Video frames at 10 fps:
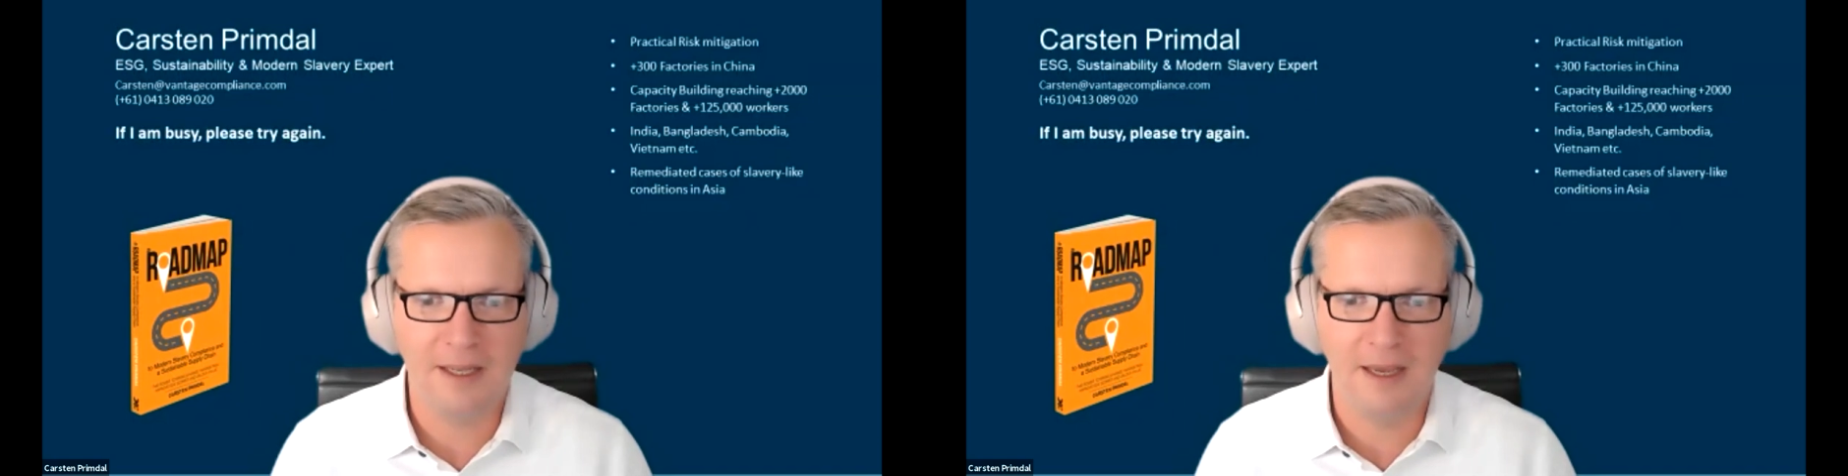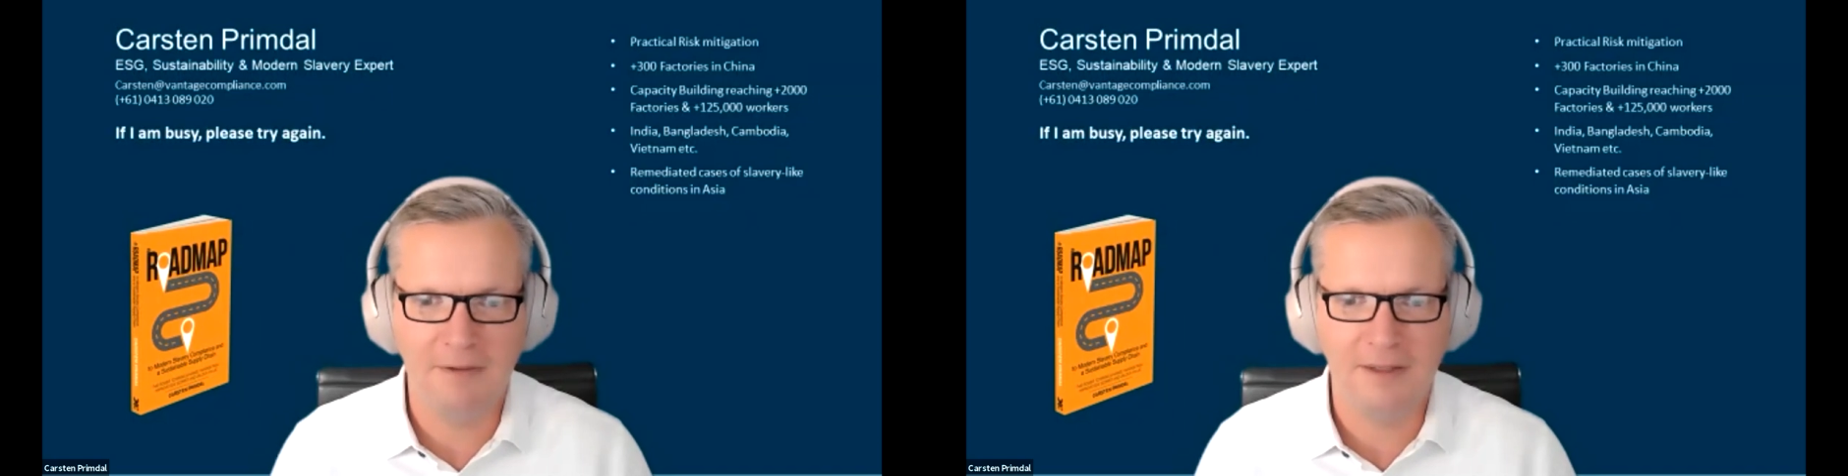
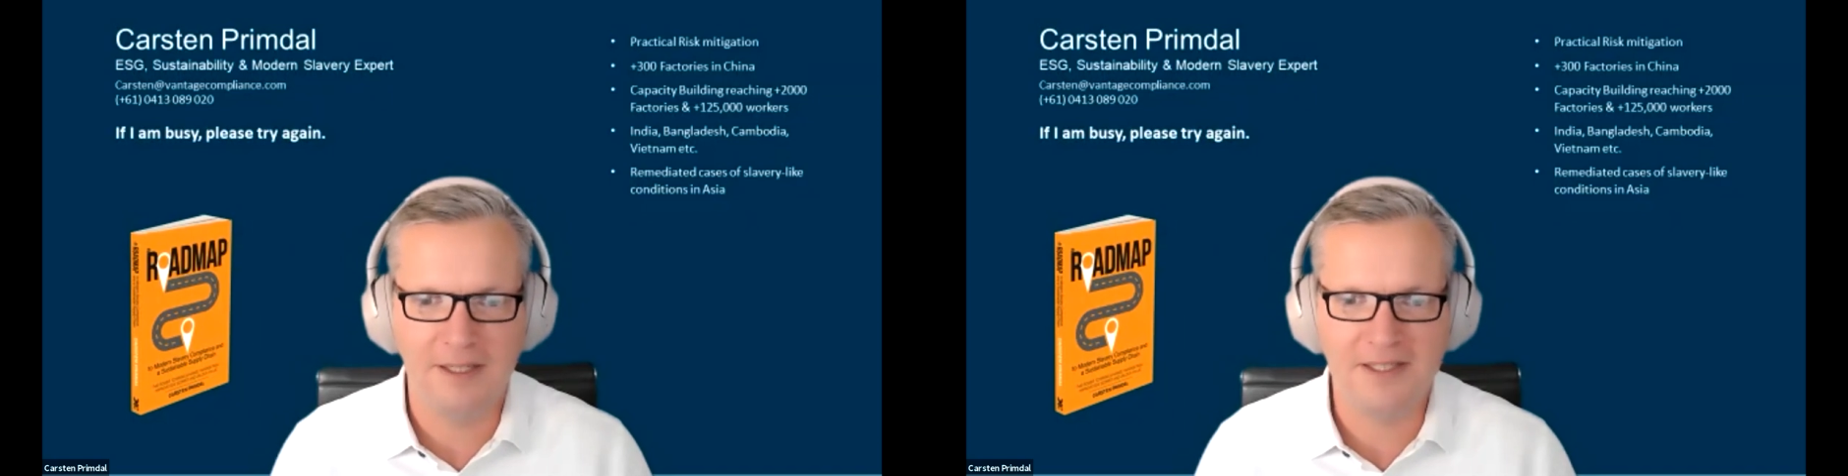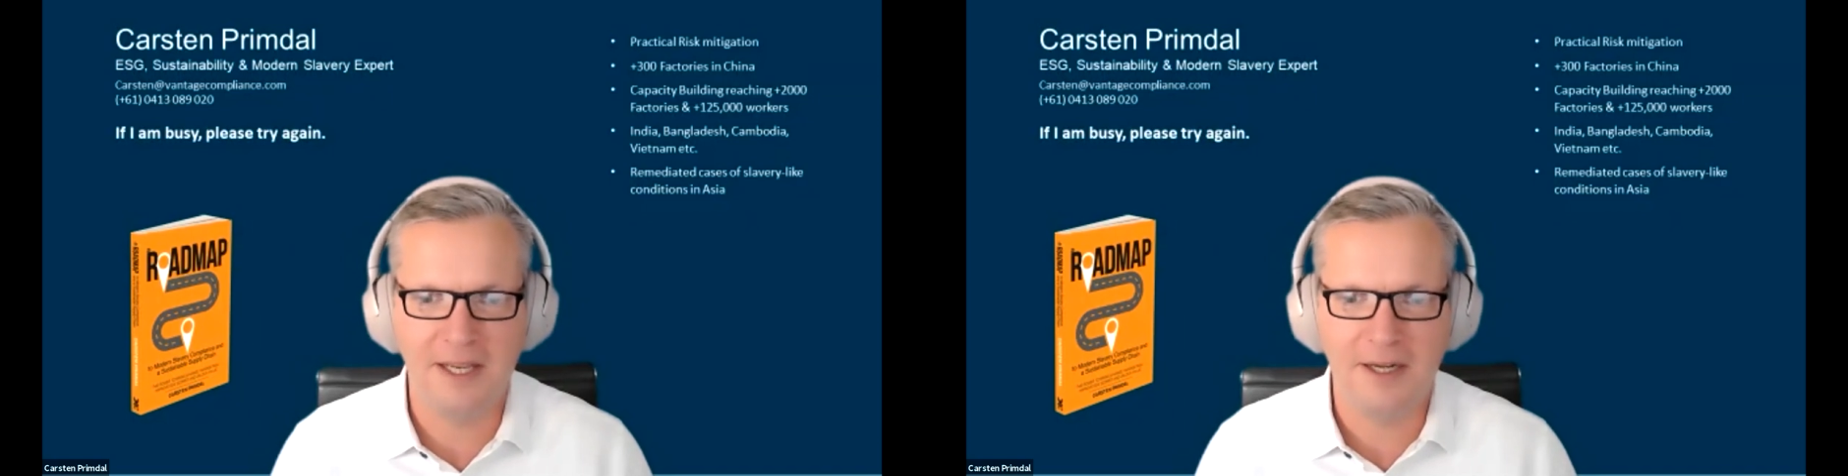I counted
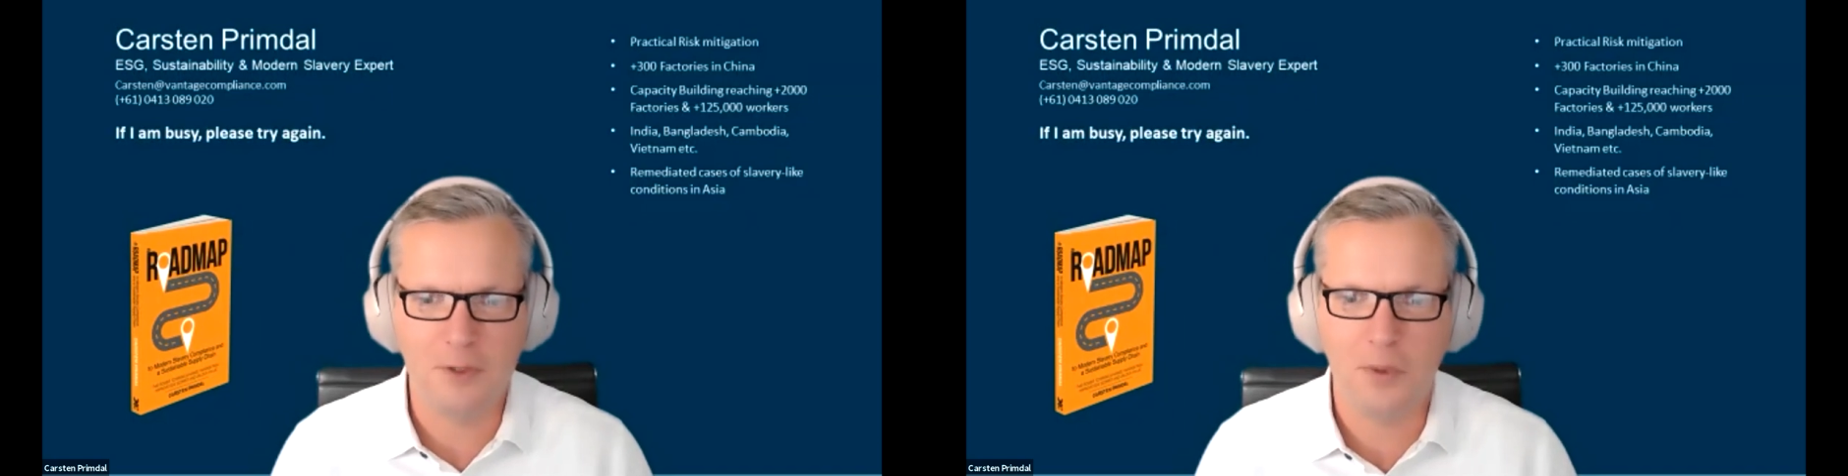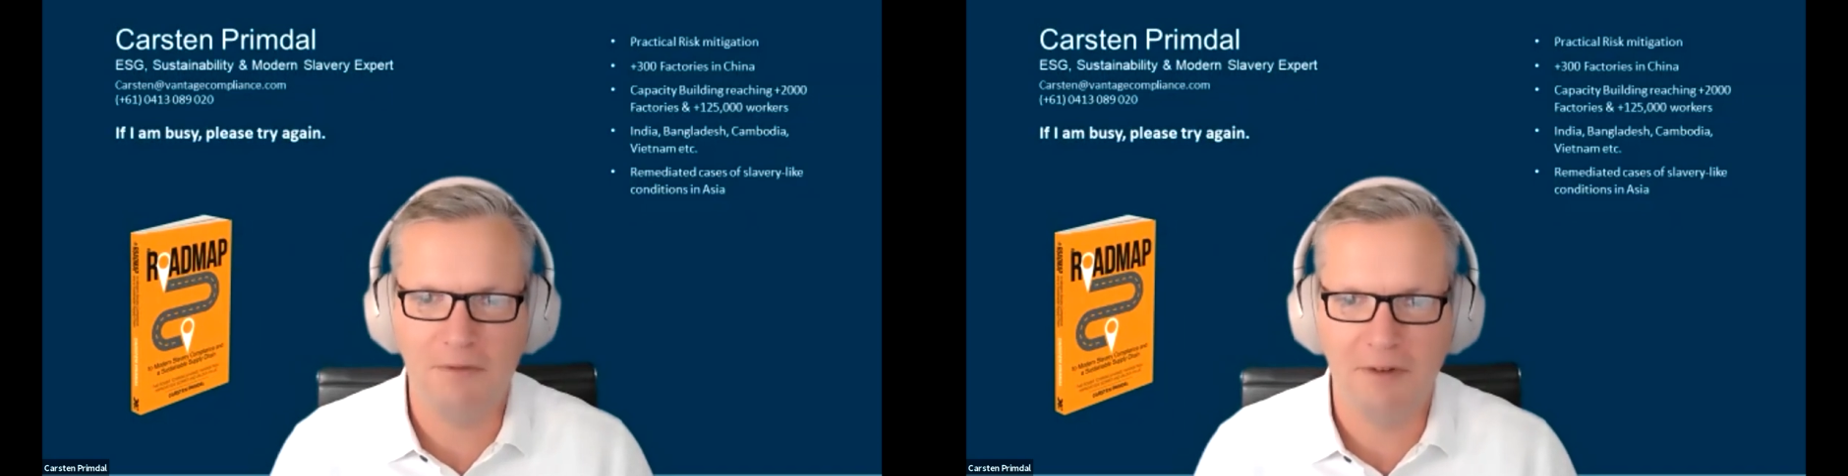like 10
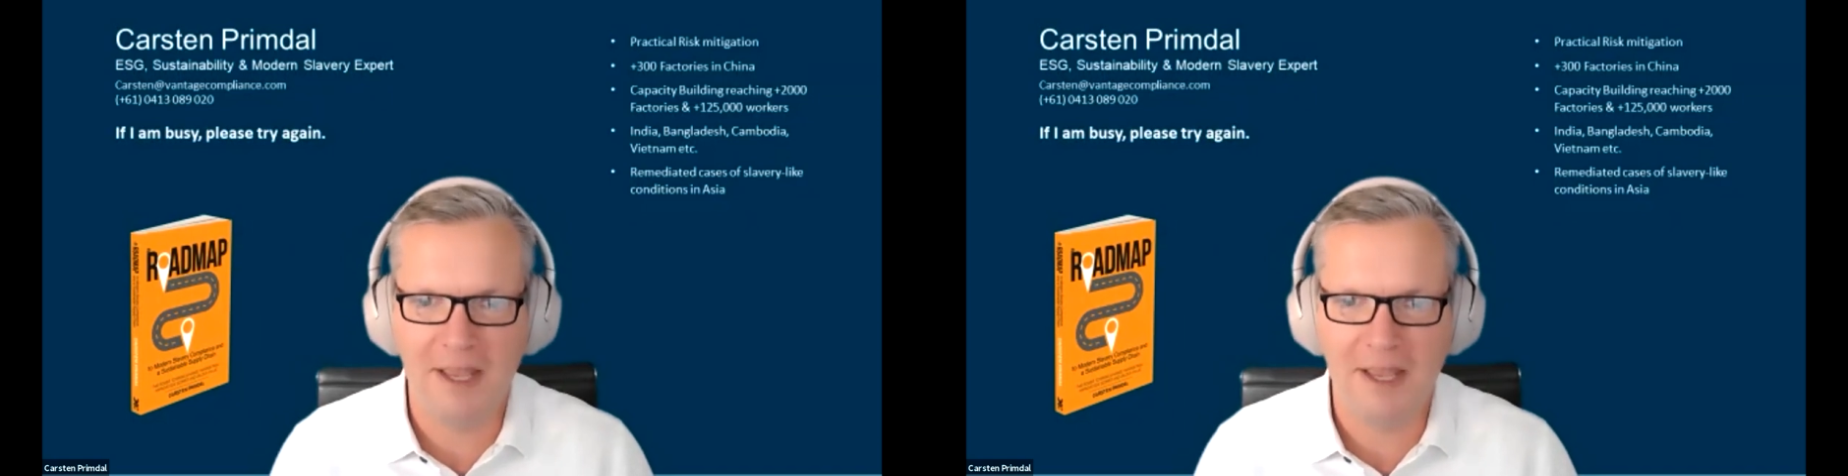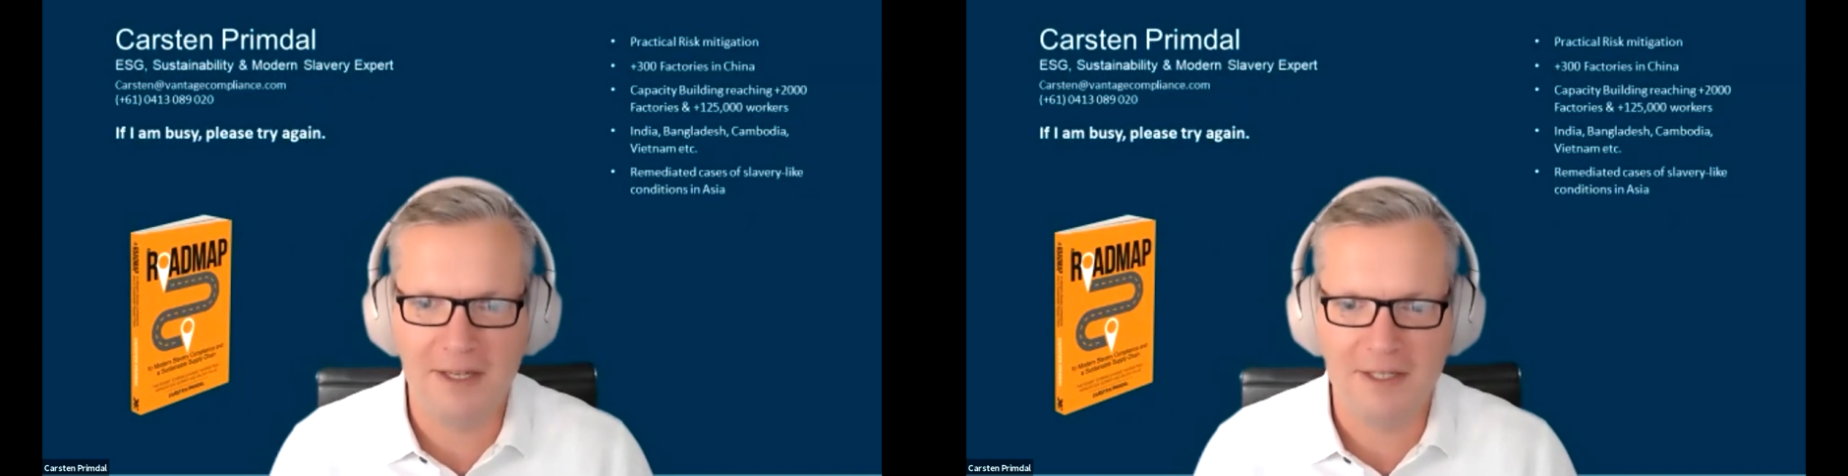or 12
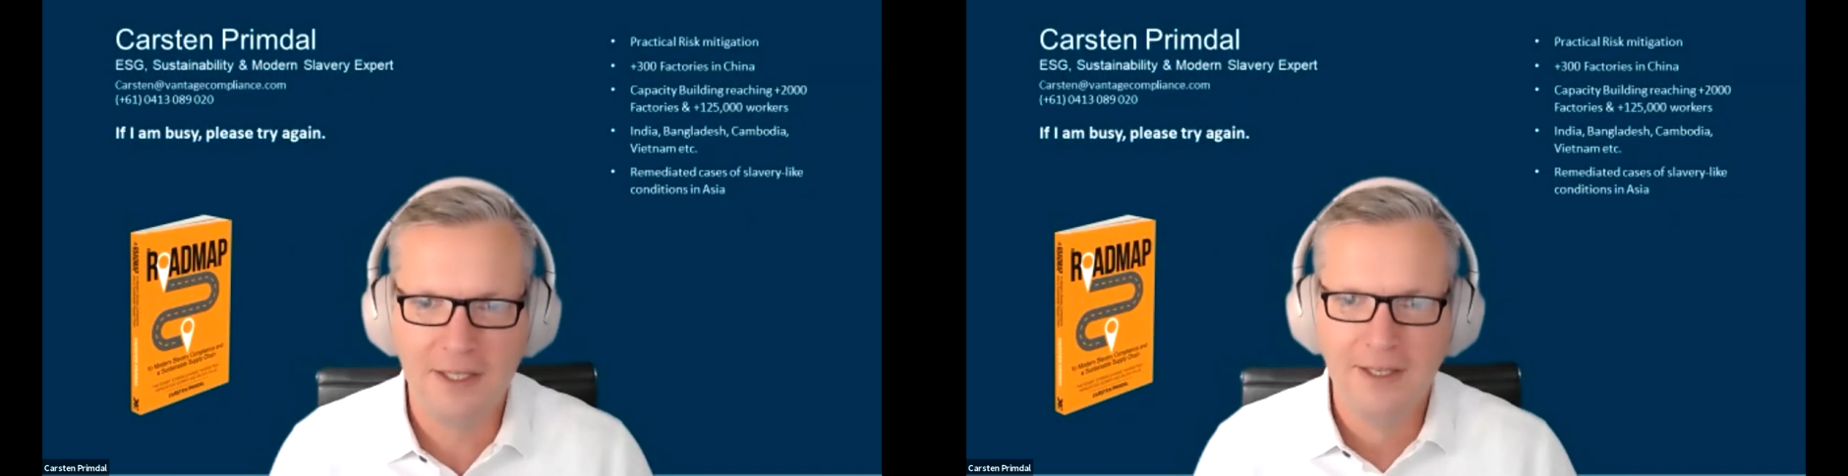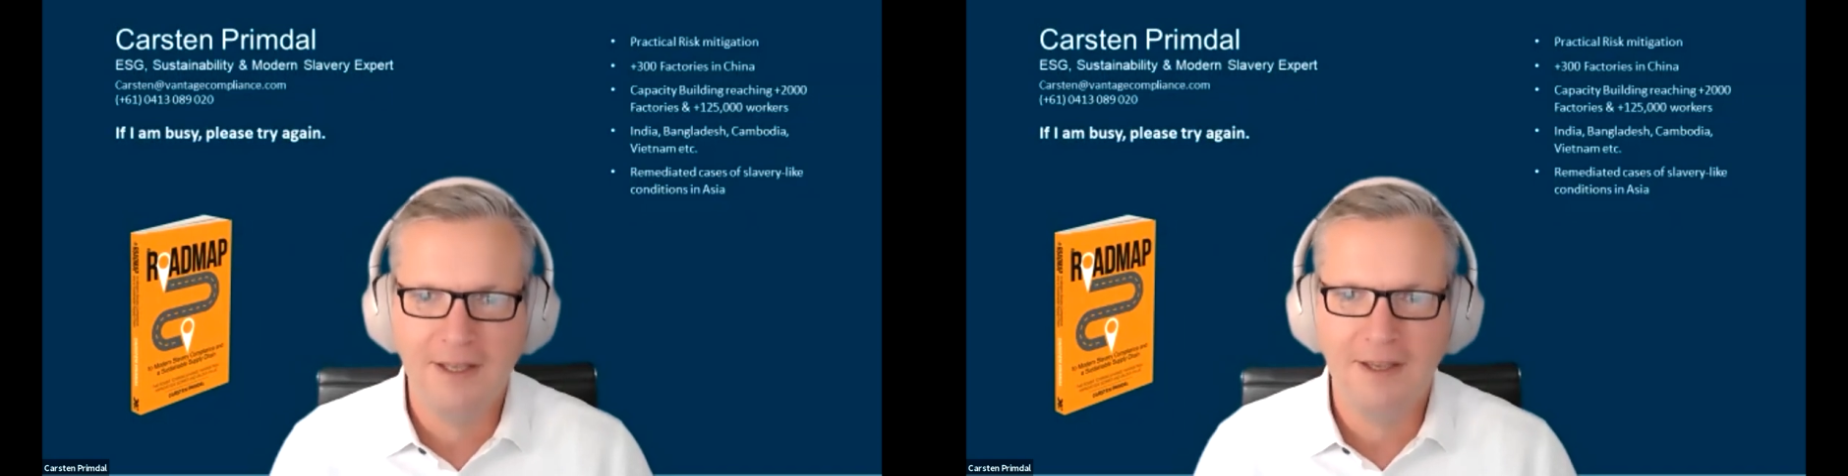rats